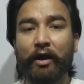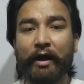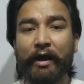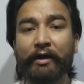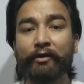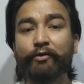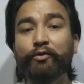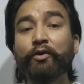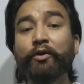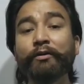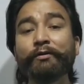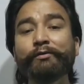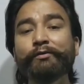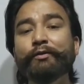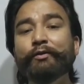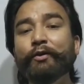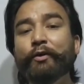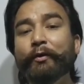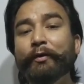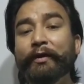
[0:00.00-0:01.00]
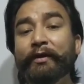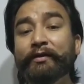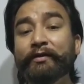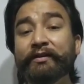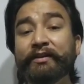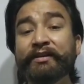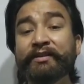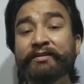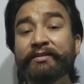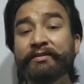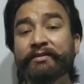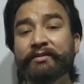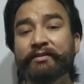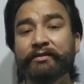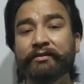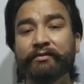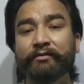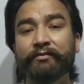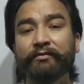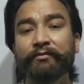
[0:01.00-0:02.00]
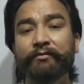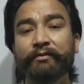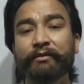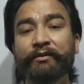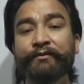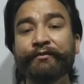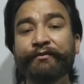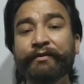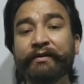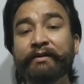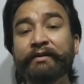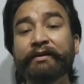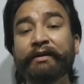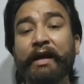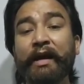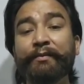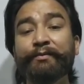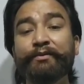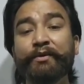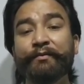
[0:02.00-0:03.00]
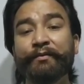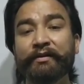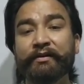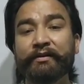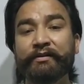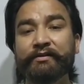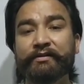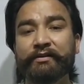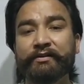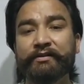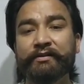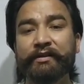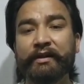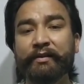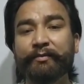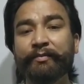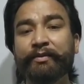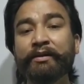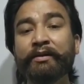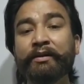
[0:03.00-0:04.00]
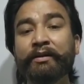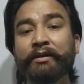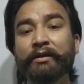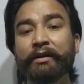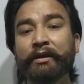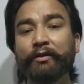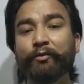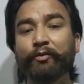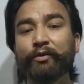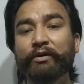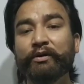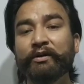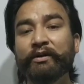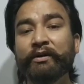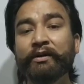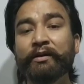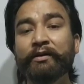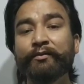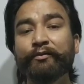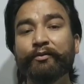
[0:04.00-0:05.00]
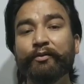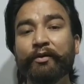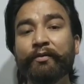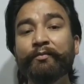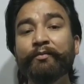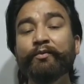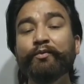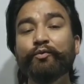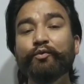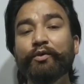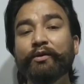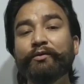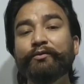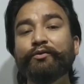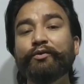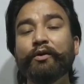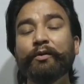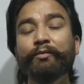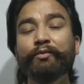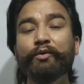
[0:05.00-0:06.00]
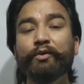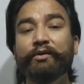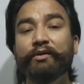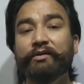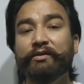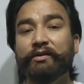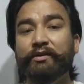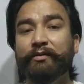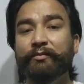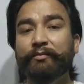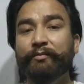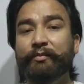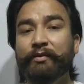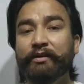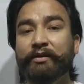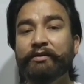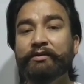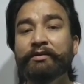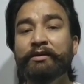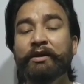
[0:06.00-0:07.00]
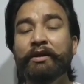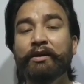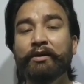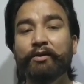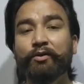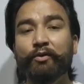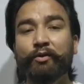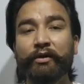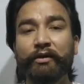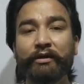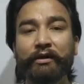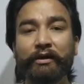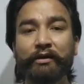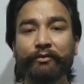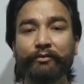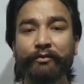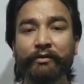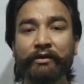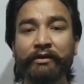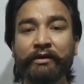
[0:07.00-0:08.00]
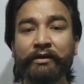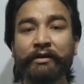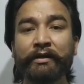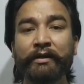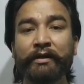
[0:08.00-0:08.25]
And you also know that these different types of energies can be converted from one form to another. Means you can convert